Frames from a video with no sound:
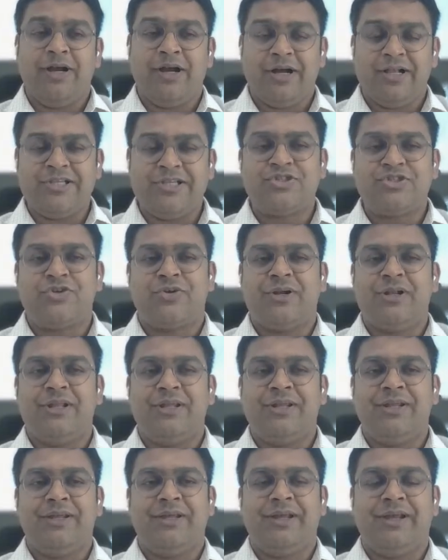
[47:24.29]

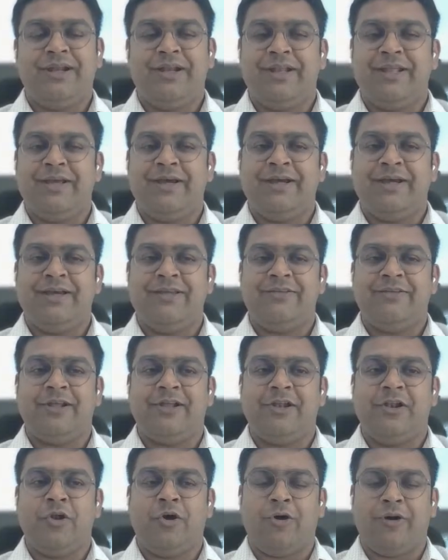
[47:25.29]
Culturally, India is a
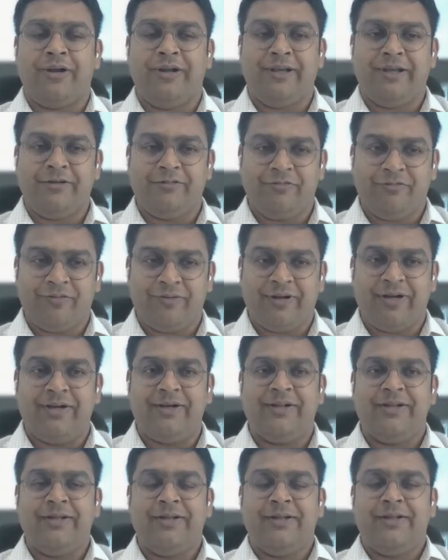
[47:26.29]
lot
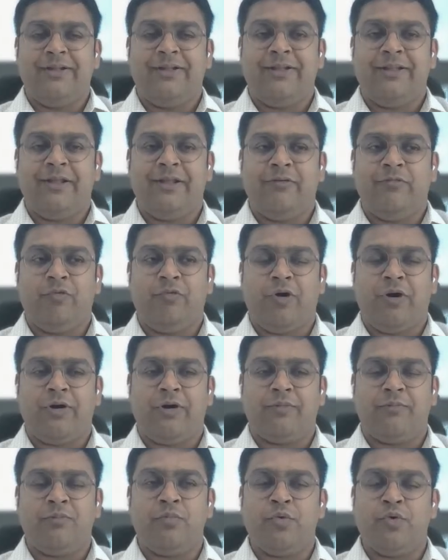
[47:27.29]
different than
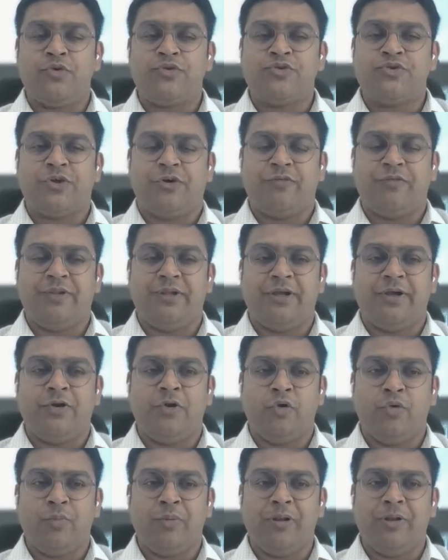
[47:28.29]
what most of the
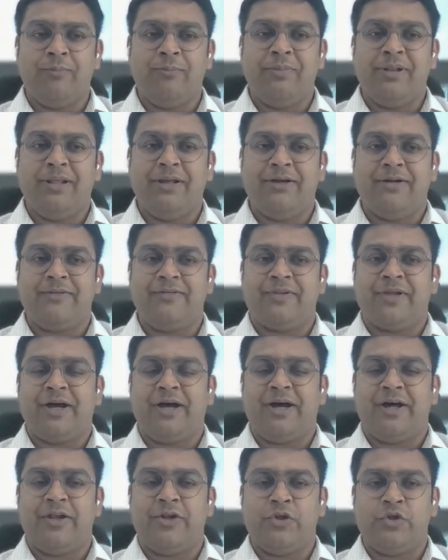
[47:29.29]
global players
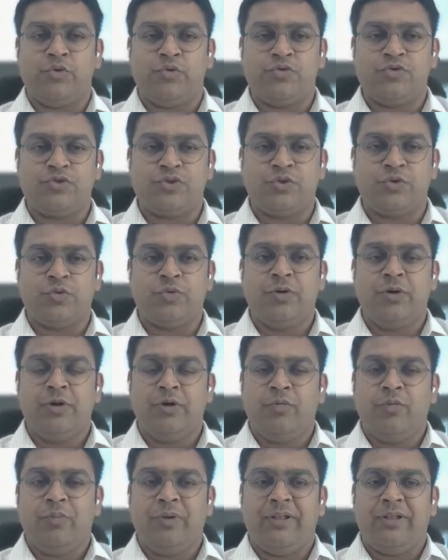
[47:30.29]
are used to
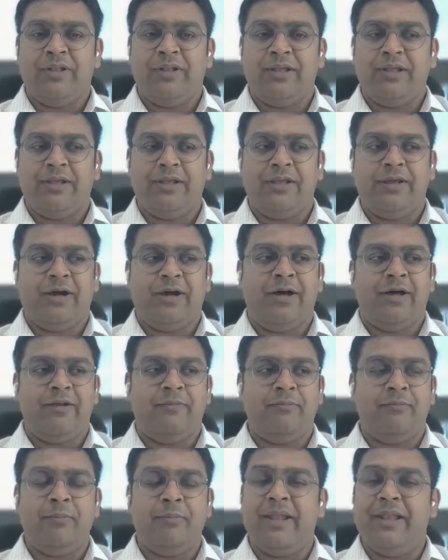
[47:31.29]
when they are
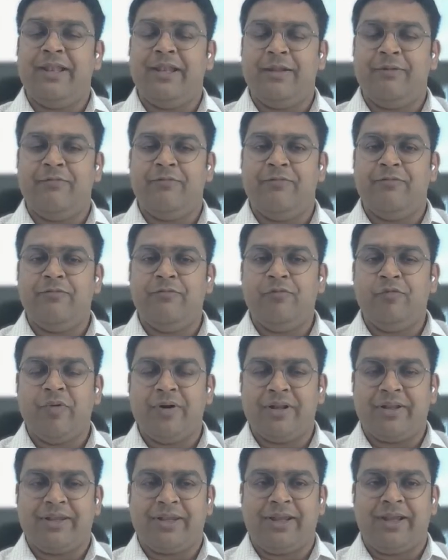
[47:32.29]
mainly
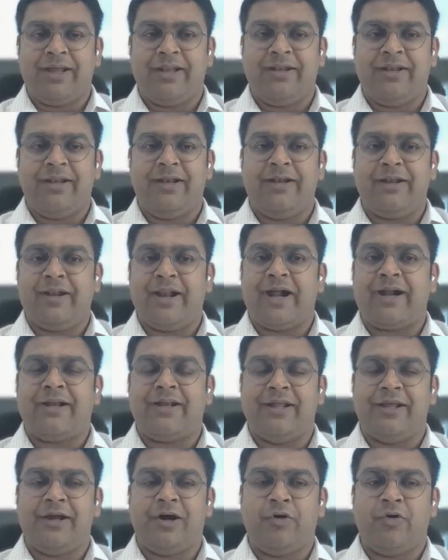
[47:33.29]
working and
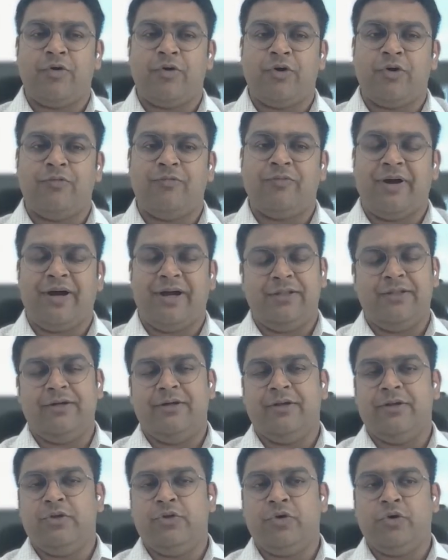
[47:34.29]
interacting out of
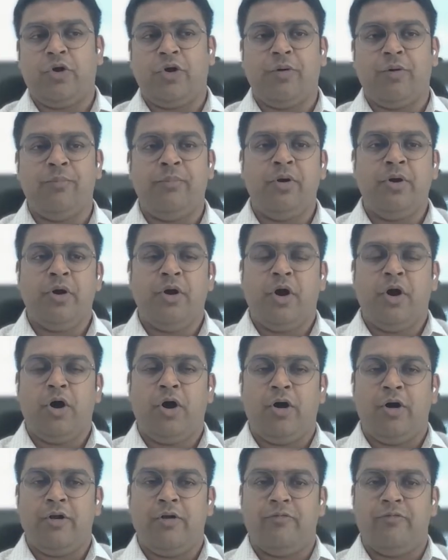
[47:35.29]
either Europe
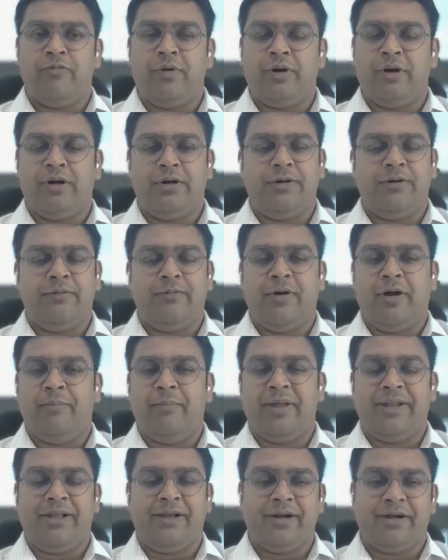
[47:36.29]
or
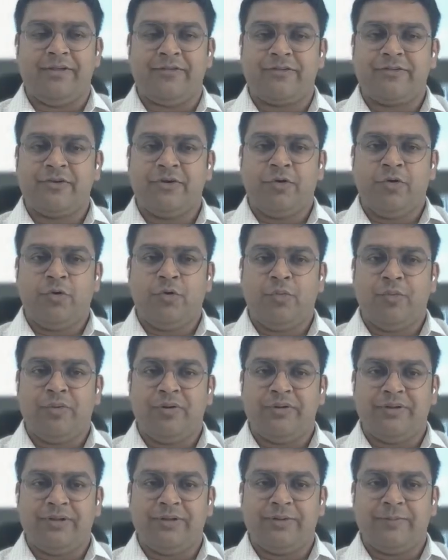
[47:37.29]
Americas
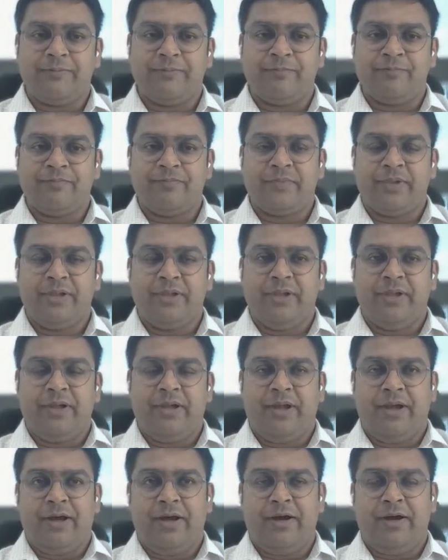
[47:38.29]
over there.
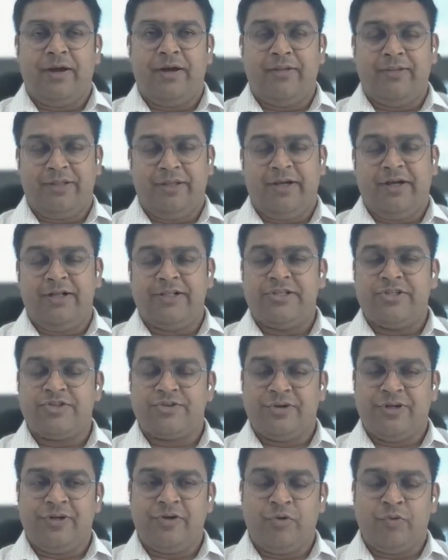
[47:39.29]
The
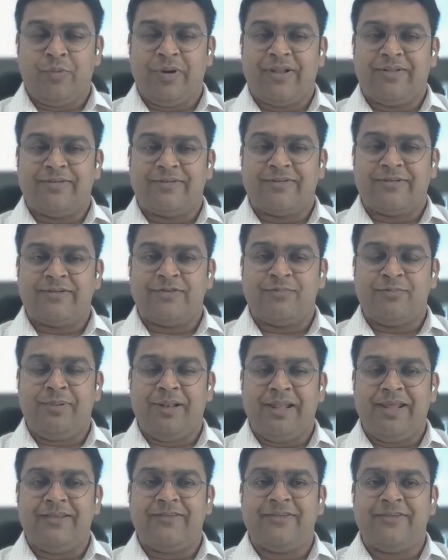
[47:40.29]
cultural nuances
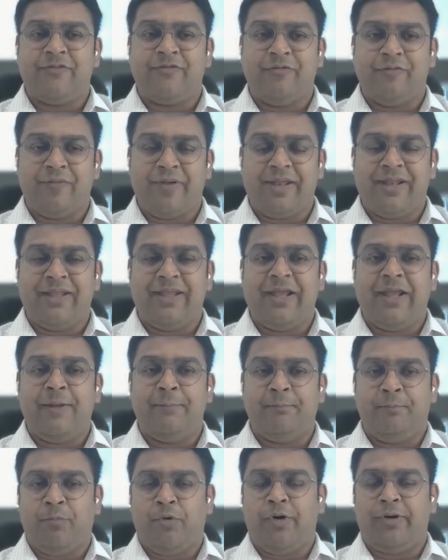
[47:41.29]
plays a very
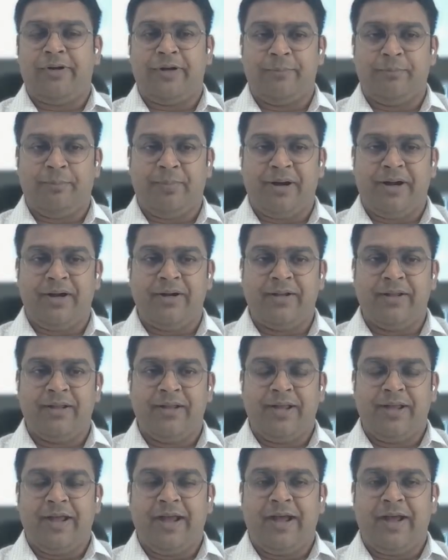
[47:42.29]
important part,
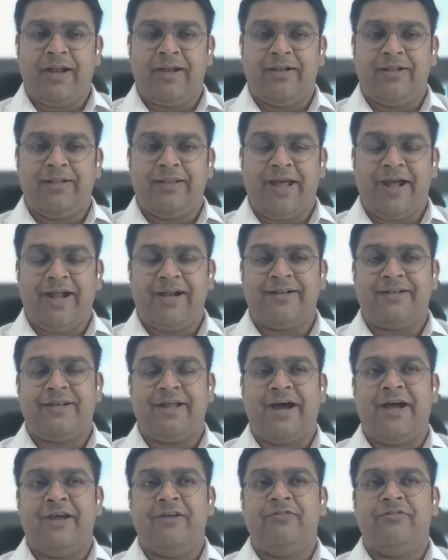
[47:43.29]
and that
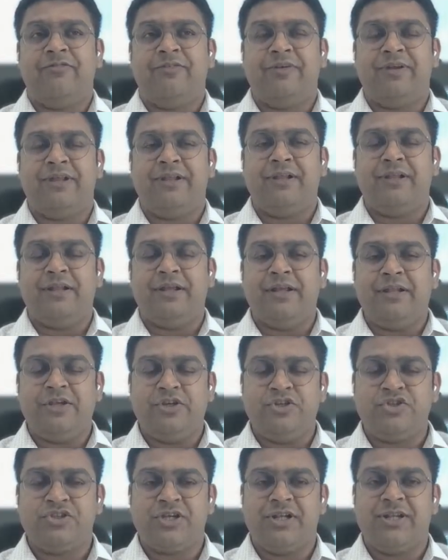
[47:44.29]
I feel
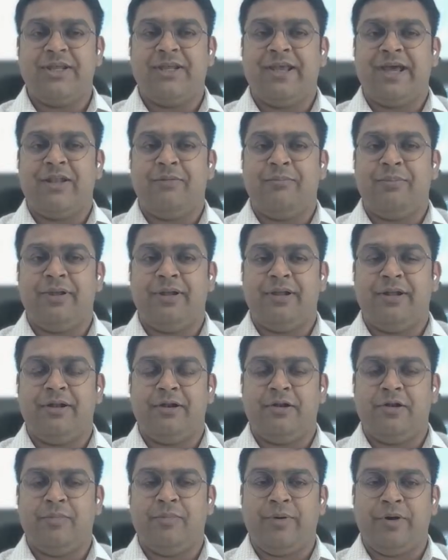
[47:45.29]
initially can be a
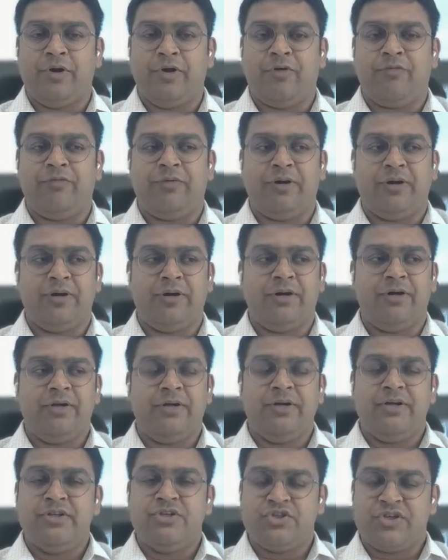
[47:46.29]
little bit of a
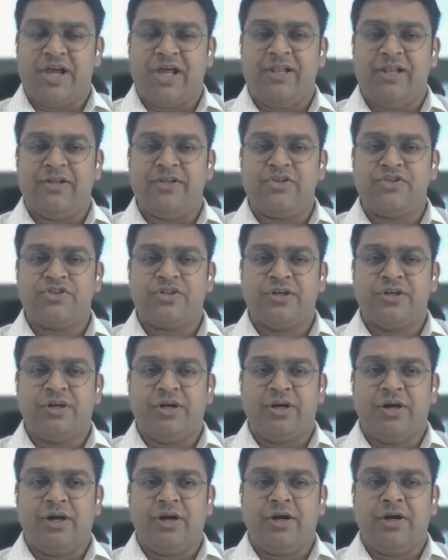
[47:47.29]
challenge,
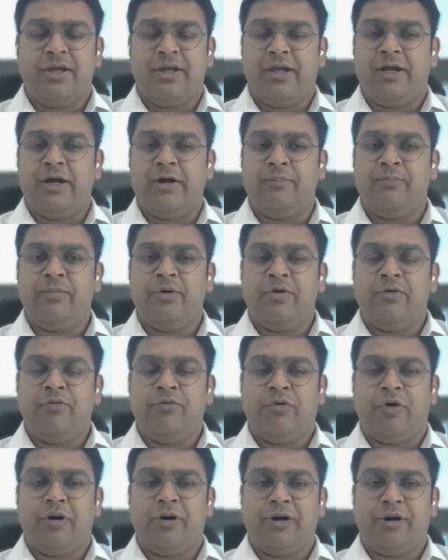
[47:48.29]
a hiccup
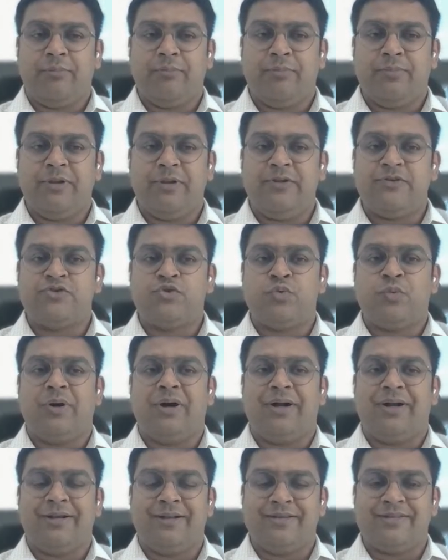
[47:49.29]
for companies to
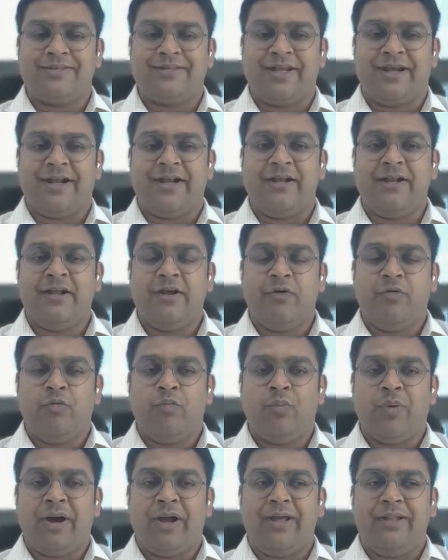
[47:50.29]
understand
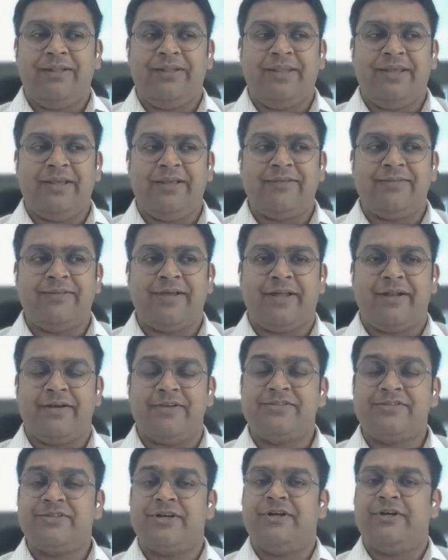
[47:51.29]
why things are
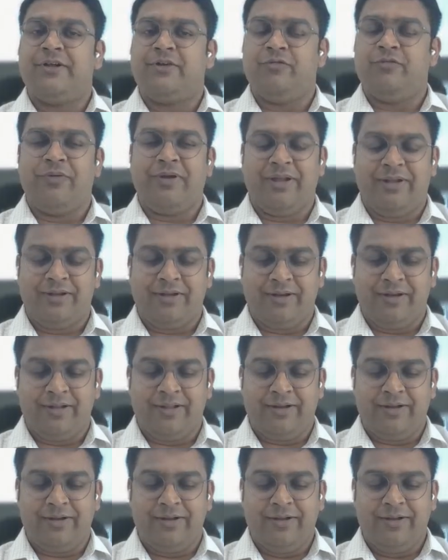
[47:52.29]
a certain way in
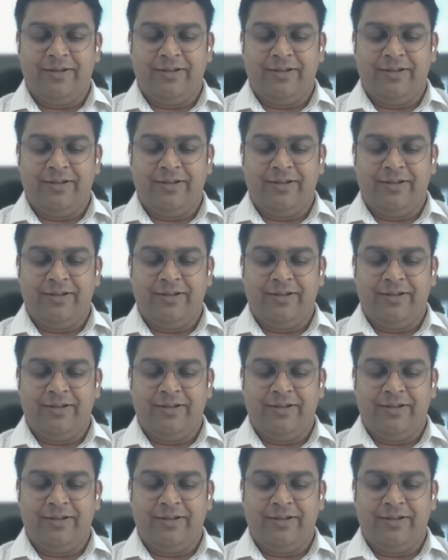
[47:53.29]
India.